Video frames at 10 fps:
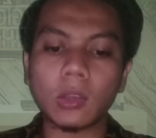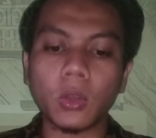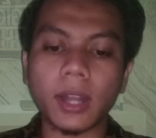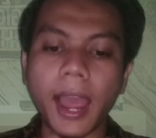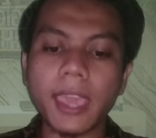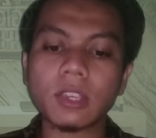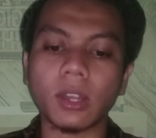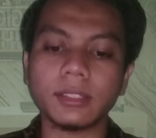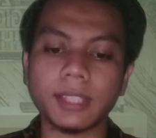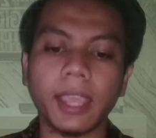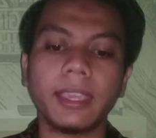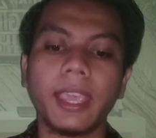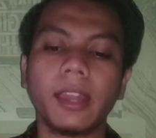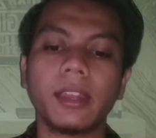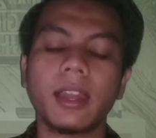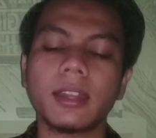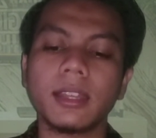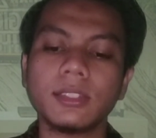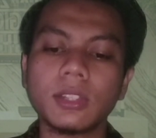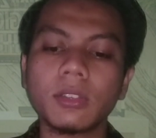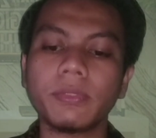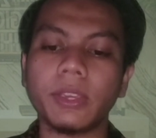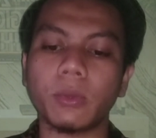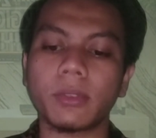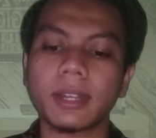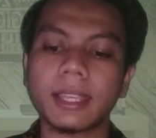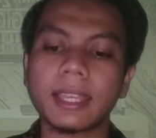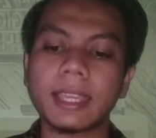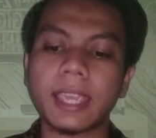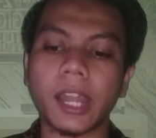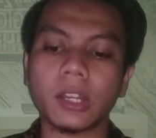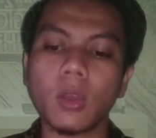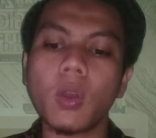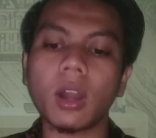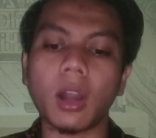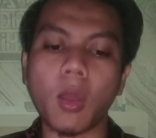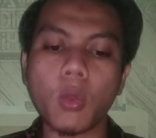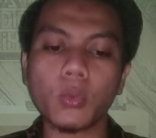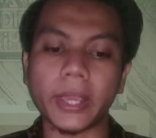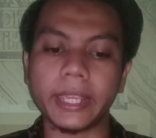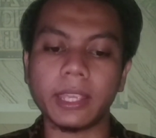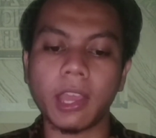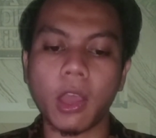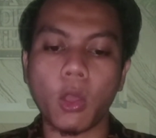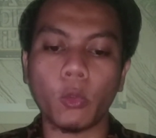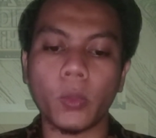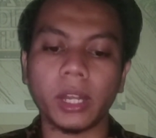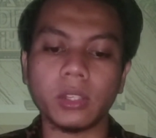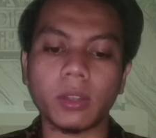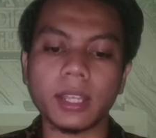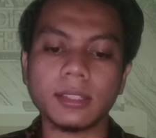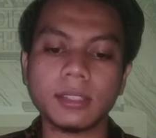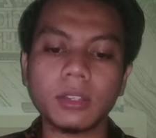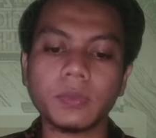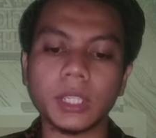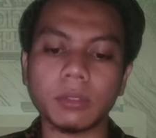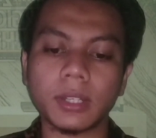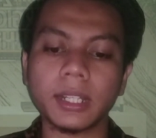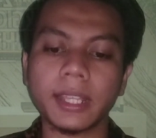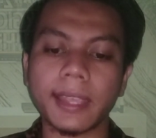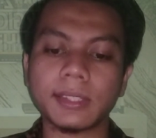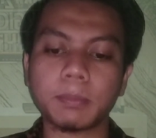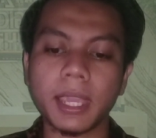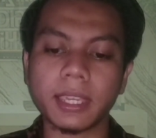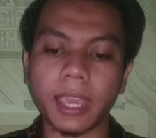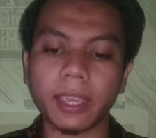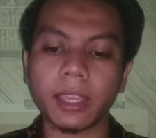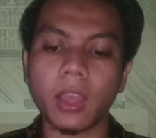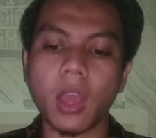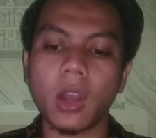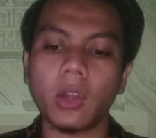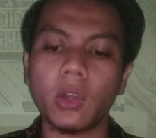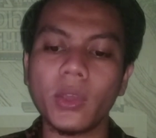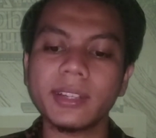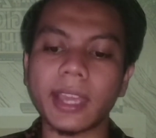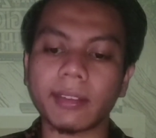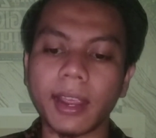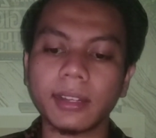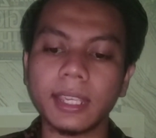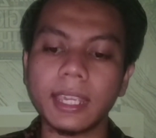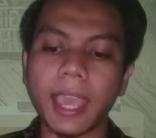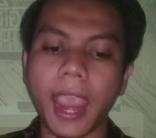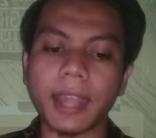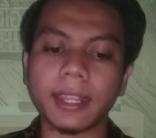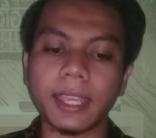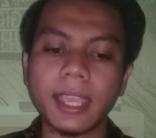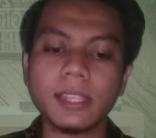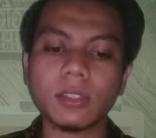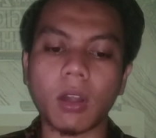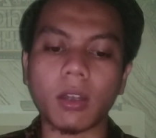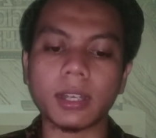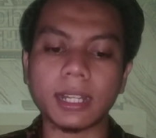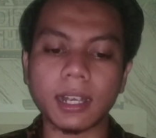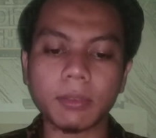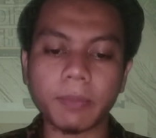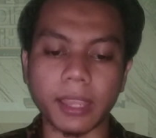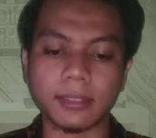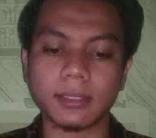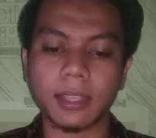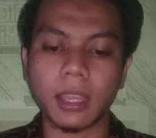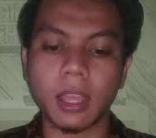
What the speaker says: Good eye contact in an interview can go a long way. When your interviewer is speaking, look directly at his or her face.